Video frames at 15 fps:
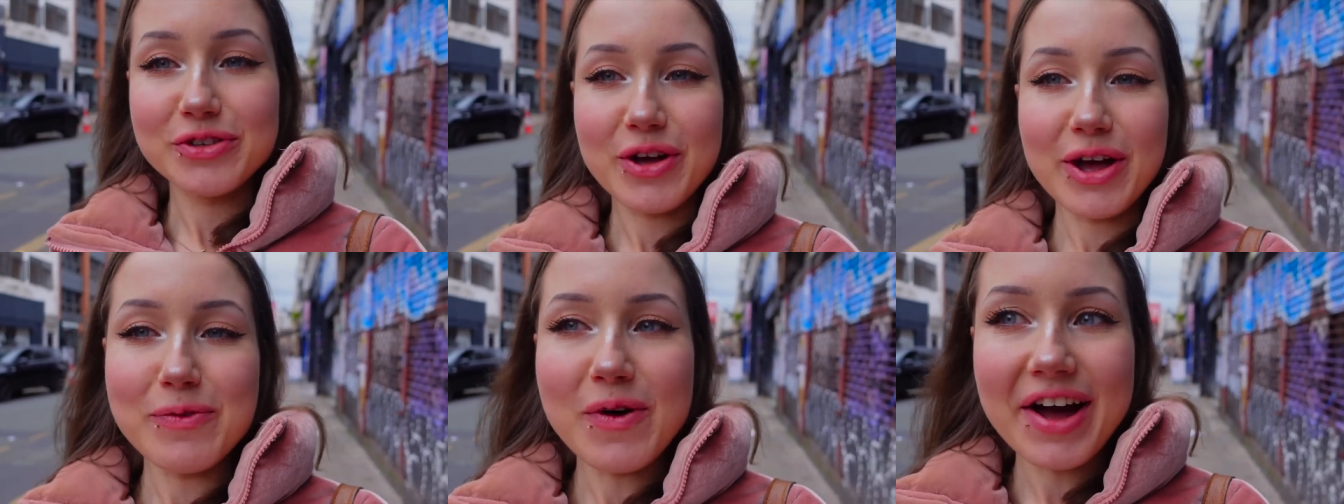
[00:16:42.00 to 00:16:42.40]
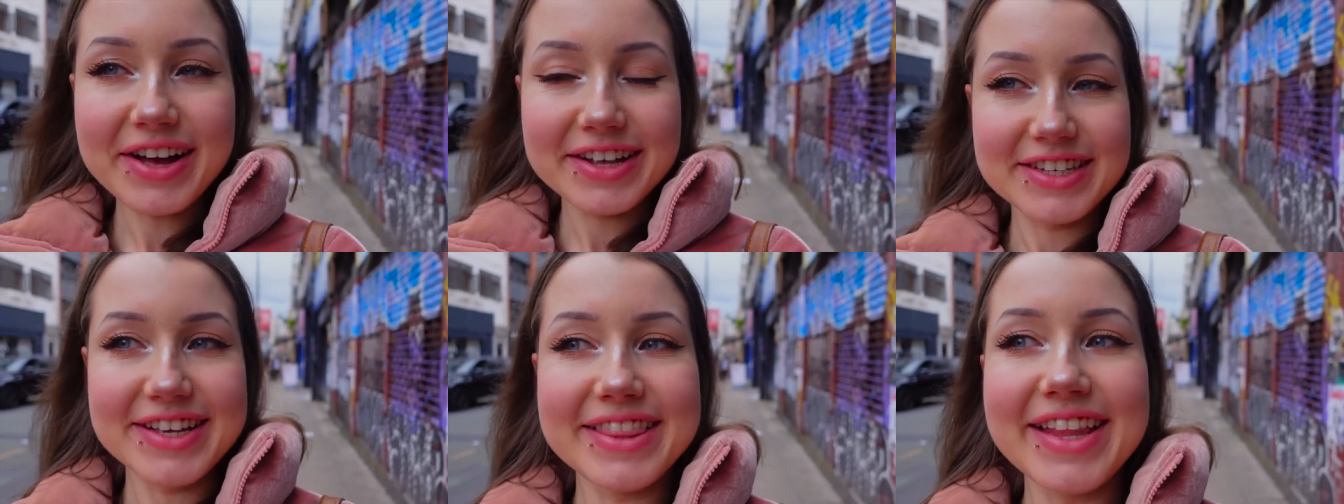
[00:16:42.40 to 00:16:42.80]
So I
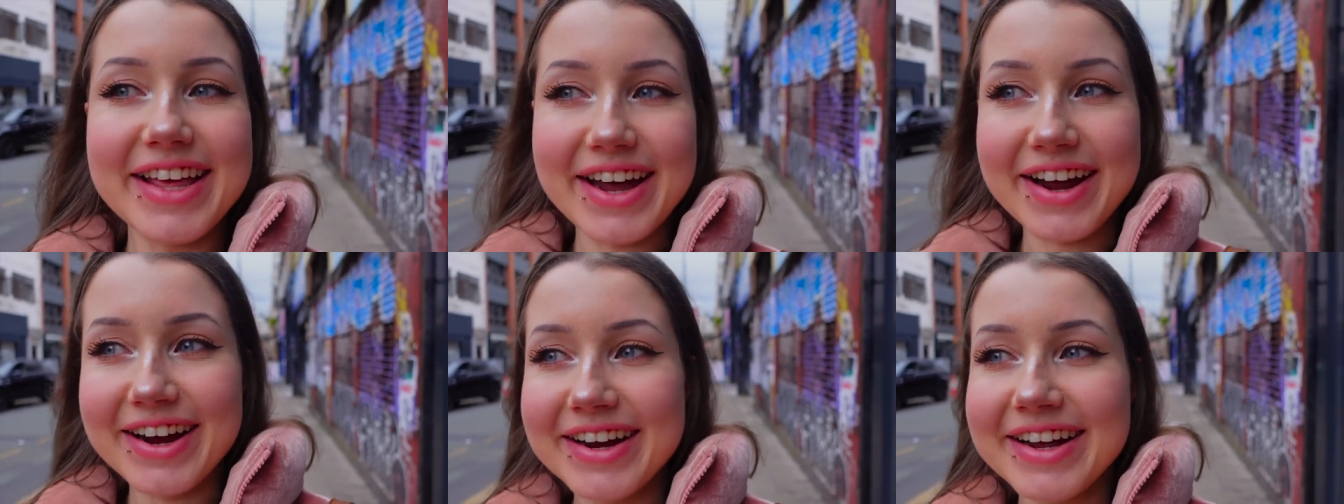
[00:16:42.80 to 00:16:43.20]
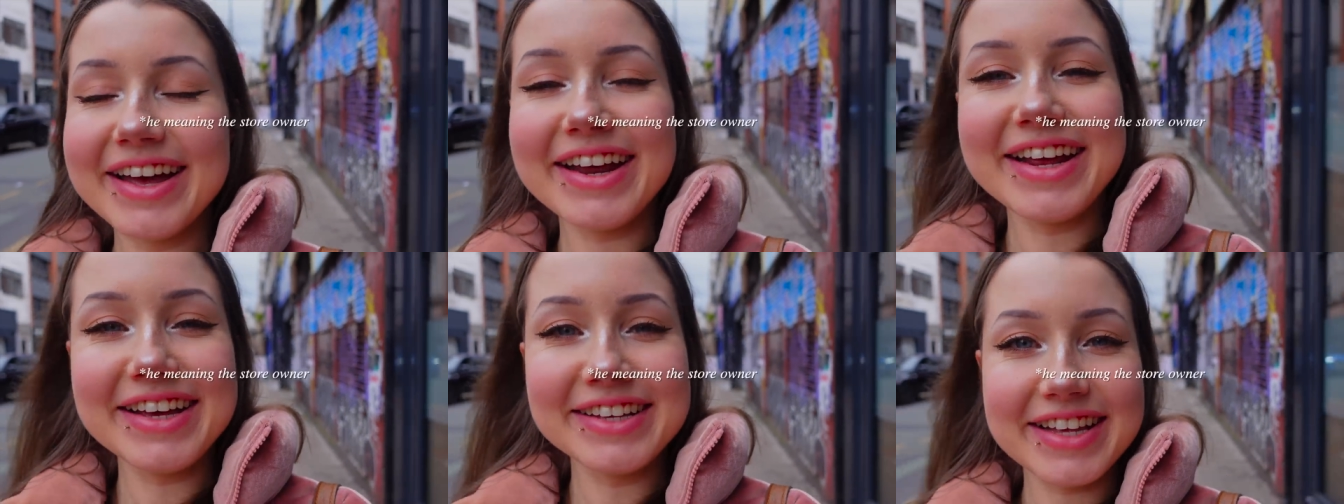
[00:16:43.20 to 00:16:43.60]
walked in there
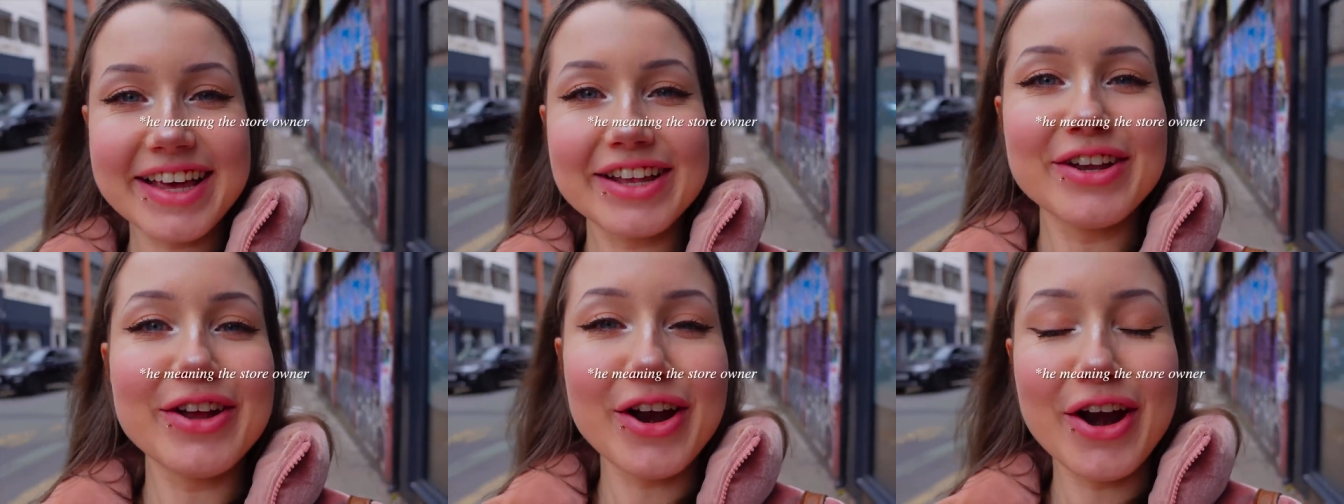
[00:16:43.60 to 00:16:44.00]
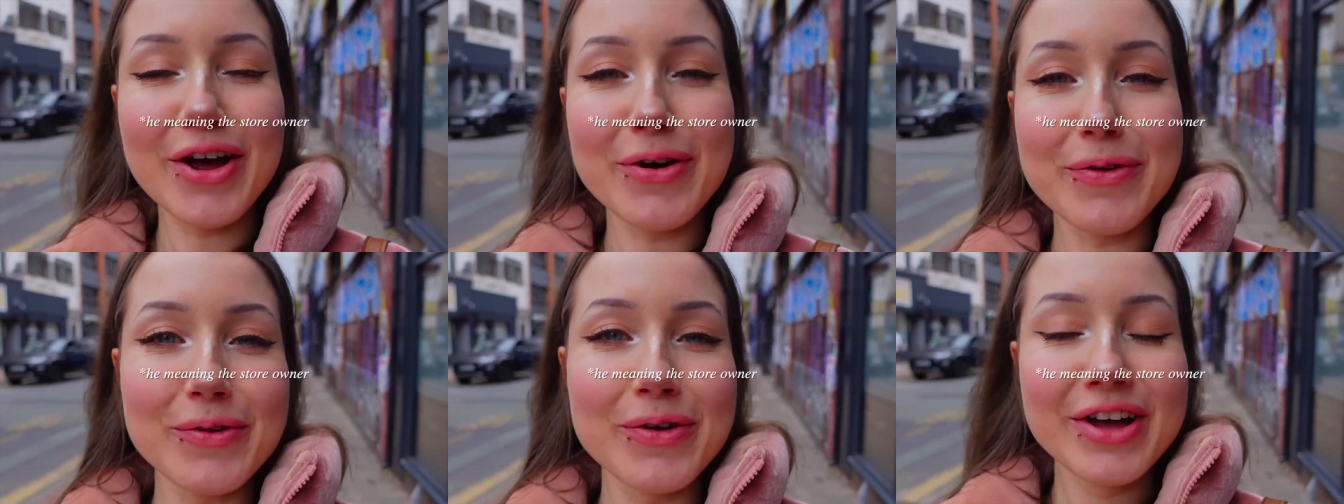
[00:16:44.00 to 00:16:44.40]
and he's like, no, no,
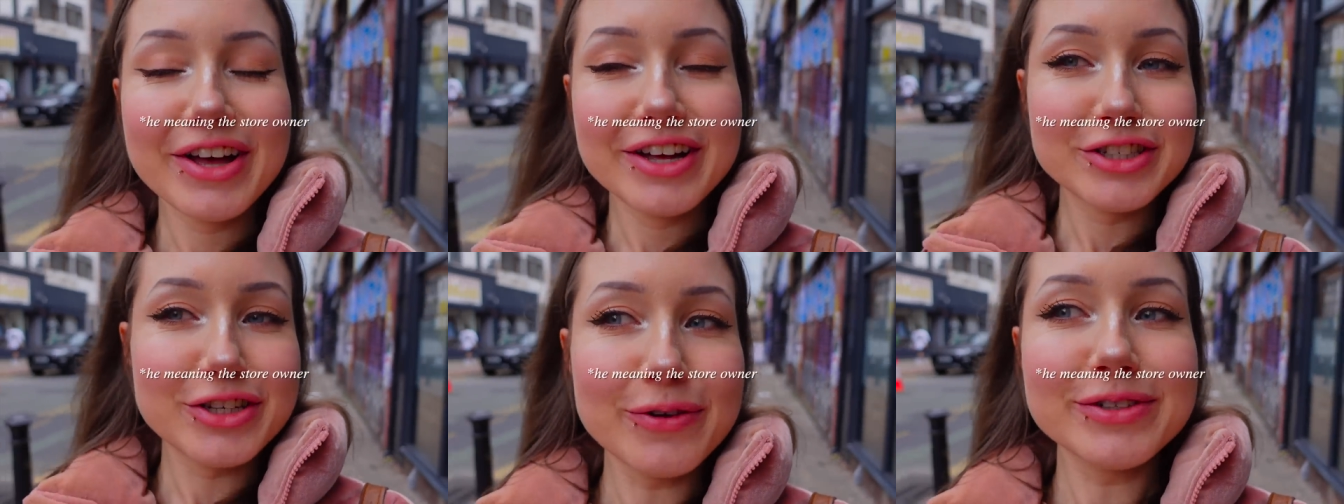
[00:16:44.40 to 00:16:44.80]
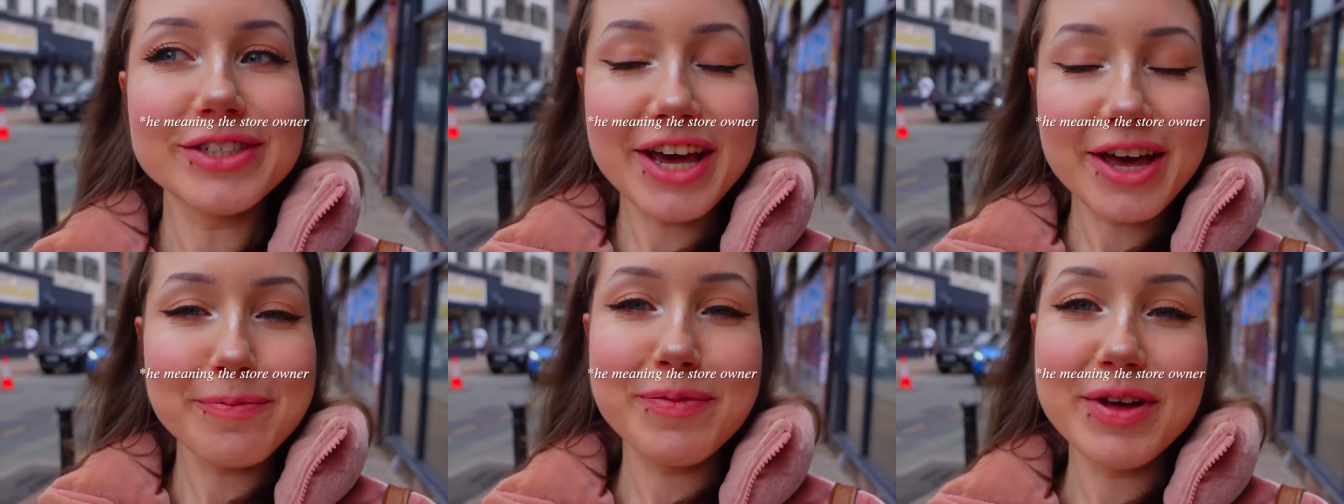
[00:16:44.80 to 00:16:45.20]
no, don't
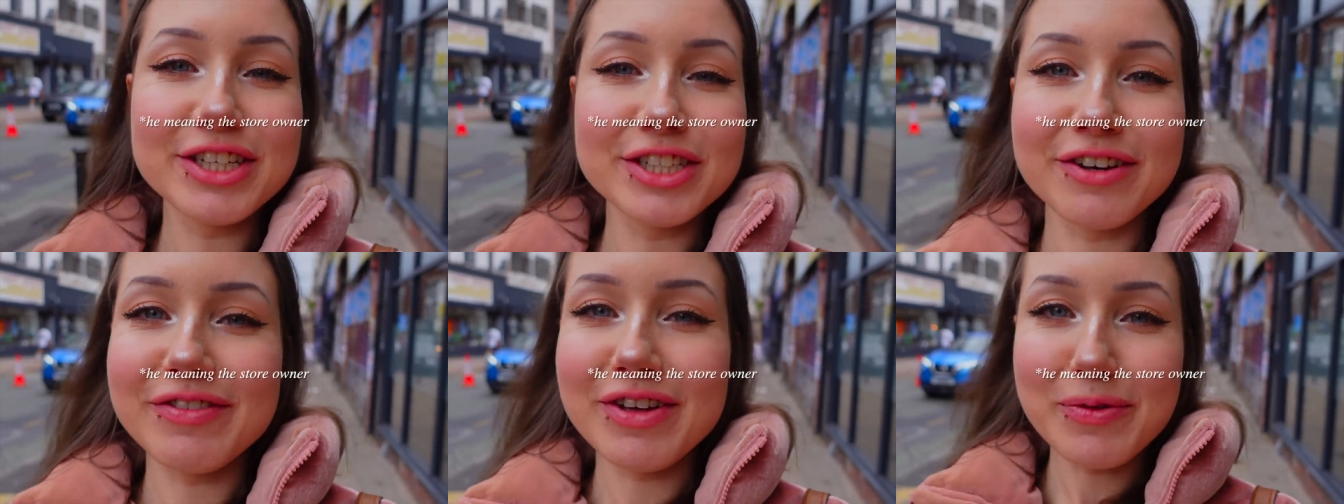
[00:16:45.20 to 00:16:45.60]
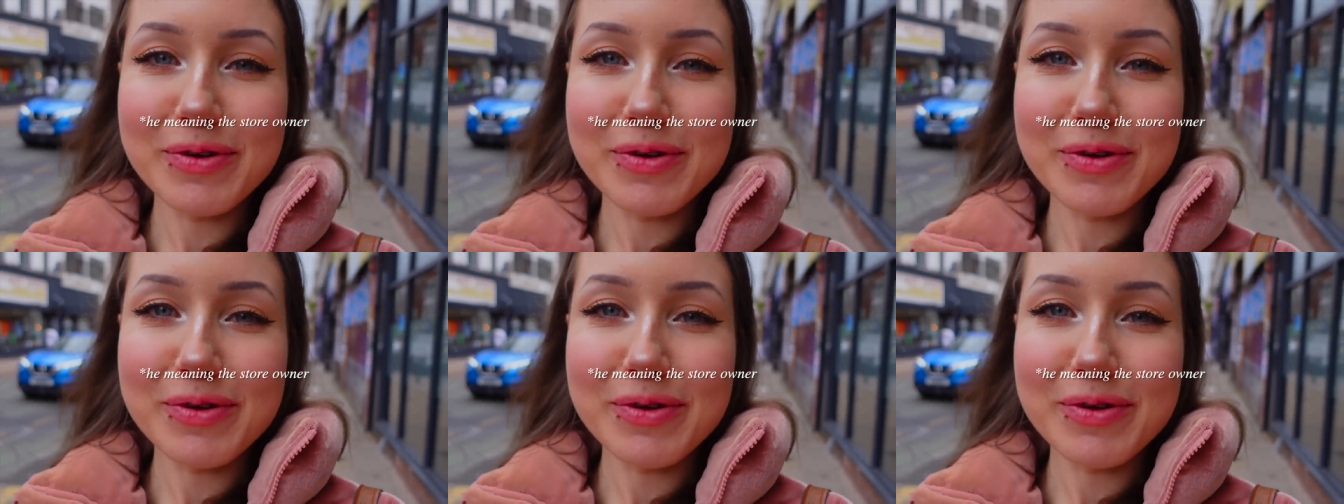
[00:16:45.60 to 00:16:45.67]
take a picture of it.